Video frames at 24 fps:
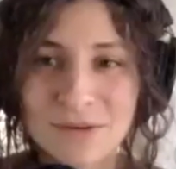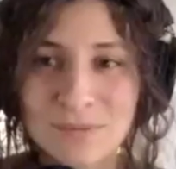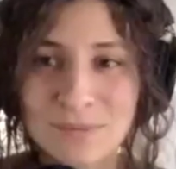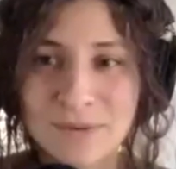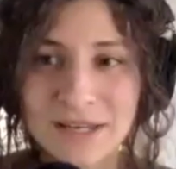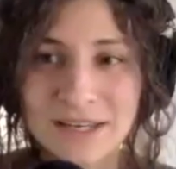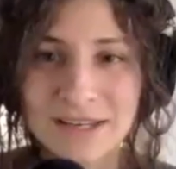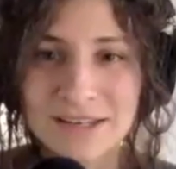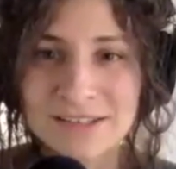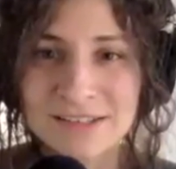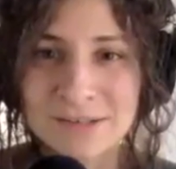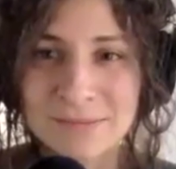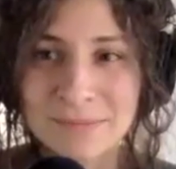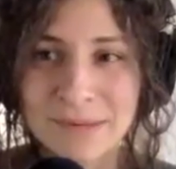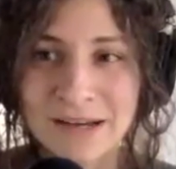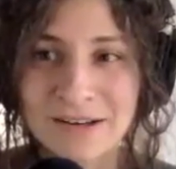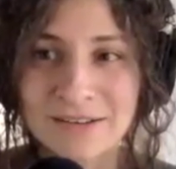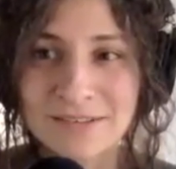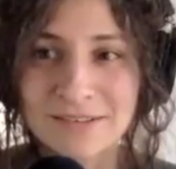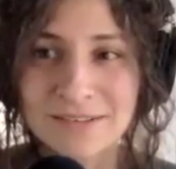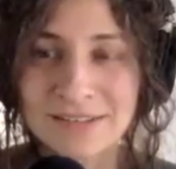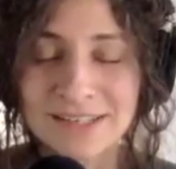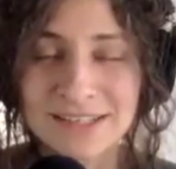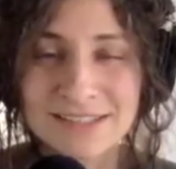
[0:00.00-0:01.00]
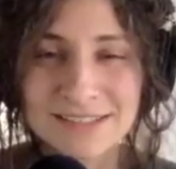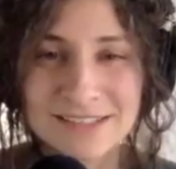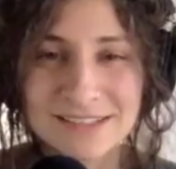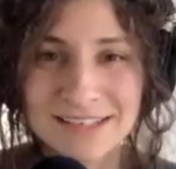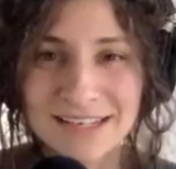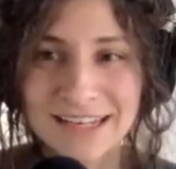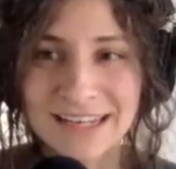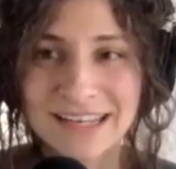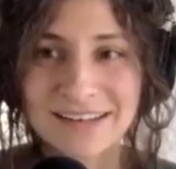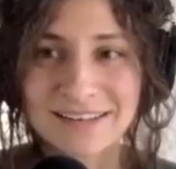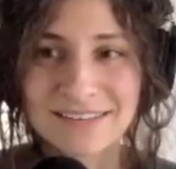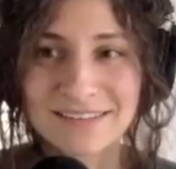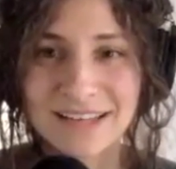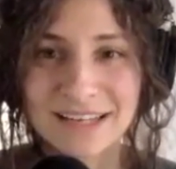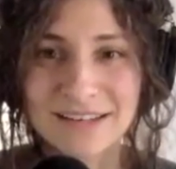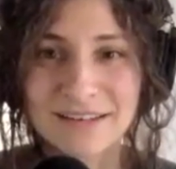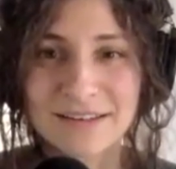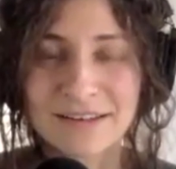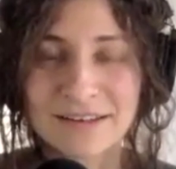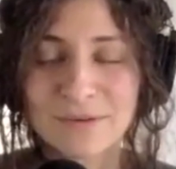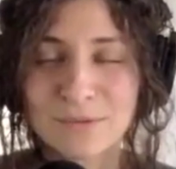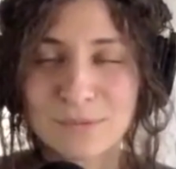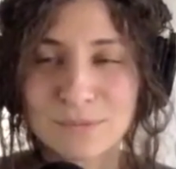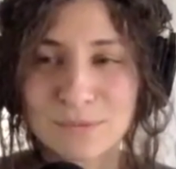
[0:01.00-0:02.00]
week is about listening,
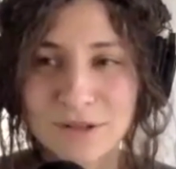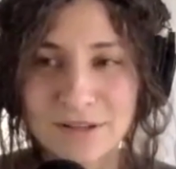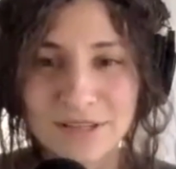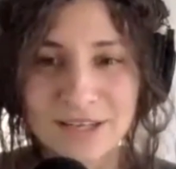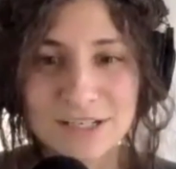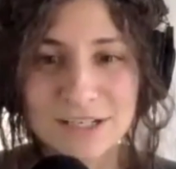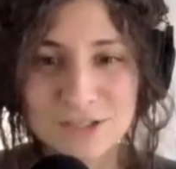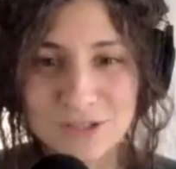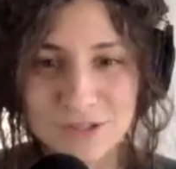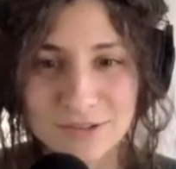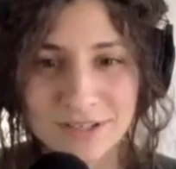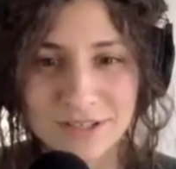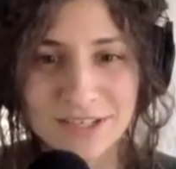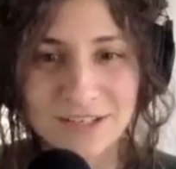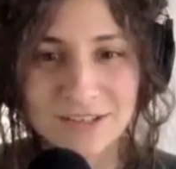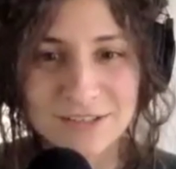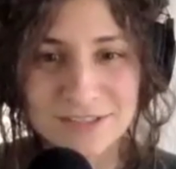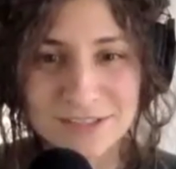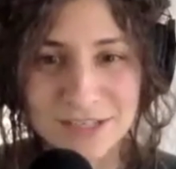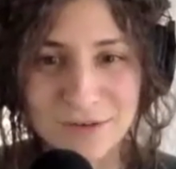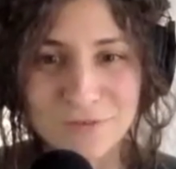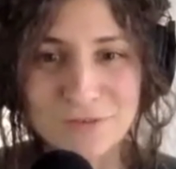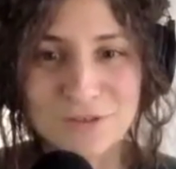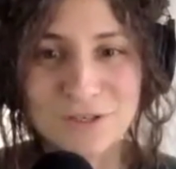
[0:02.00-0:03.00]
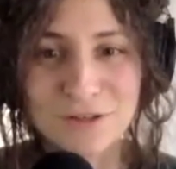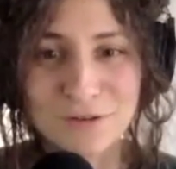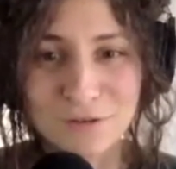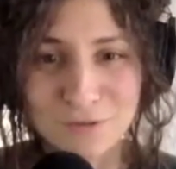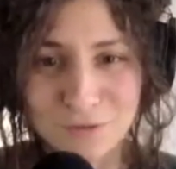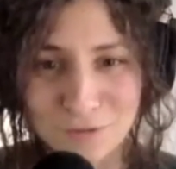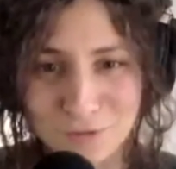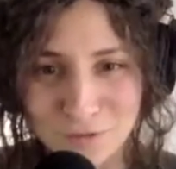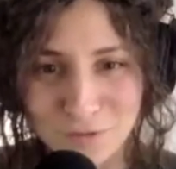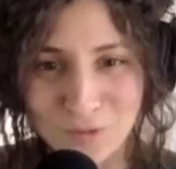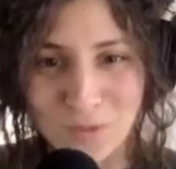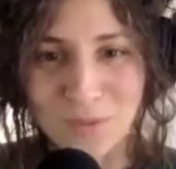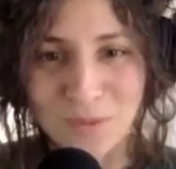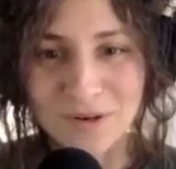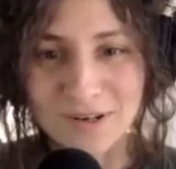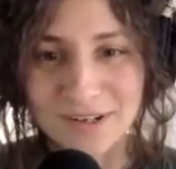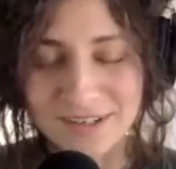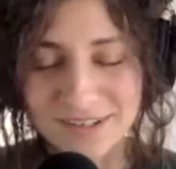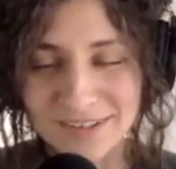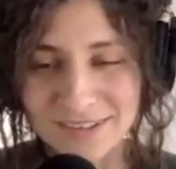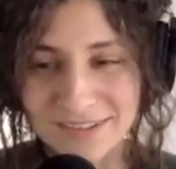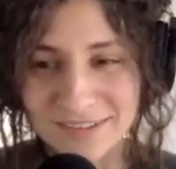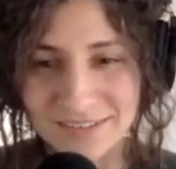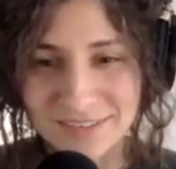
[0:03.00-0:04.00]
like really attuning yourself to the
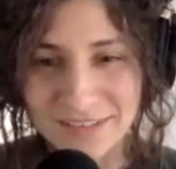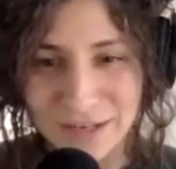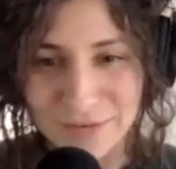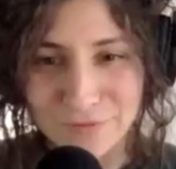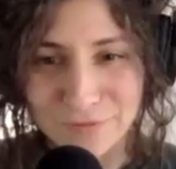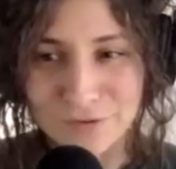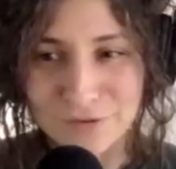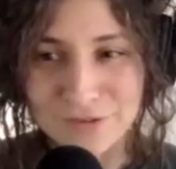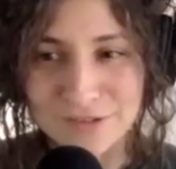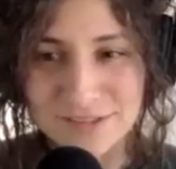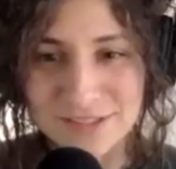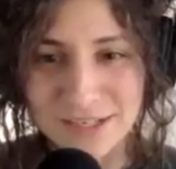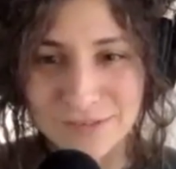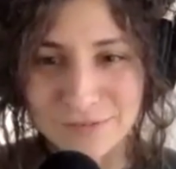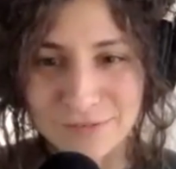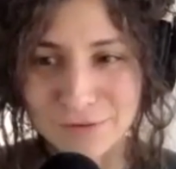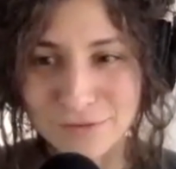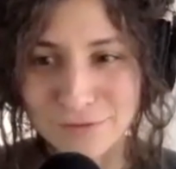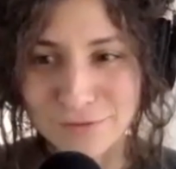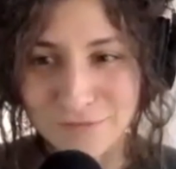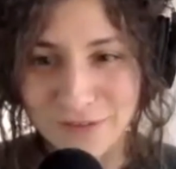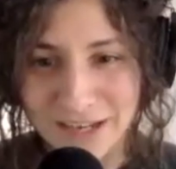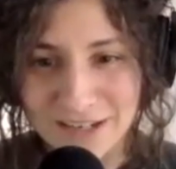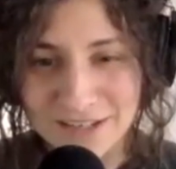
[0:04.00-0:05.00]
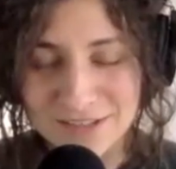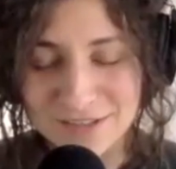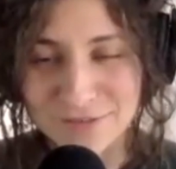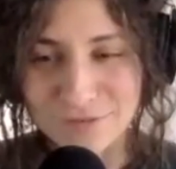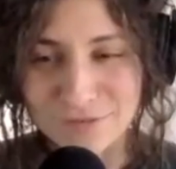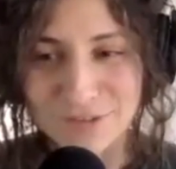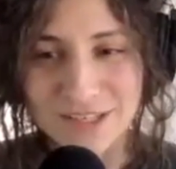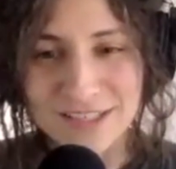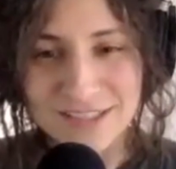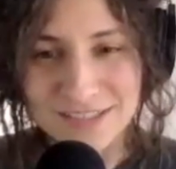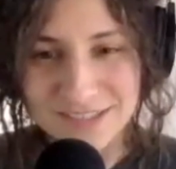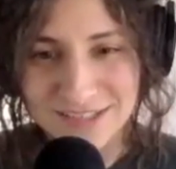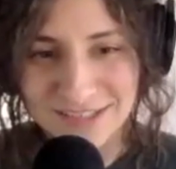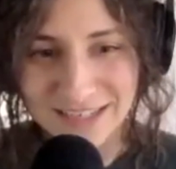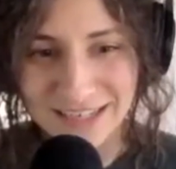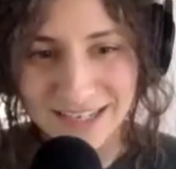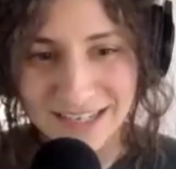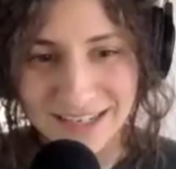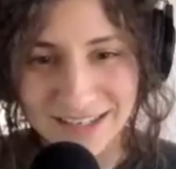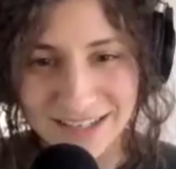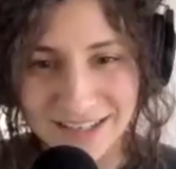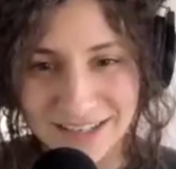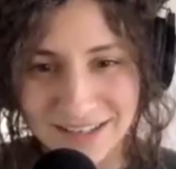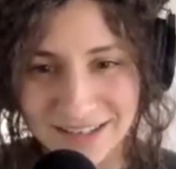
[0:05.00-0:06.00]
4 levels of effective
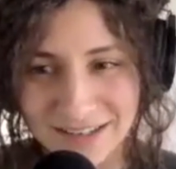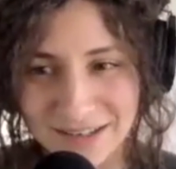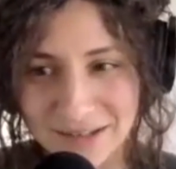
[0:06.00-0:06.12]
listening.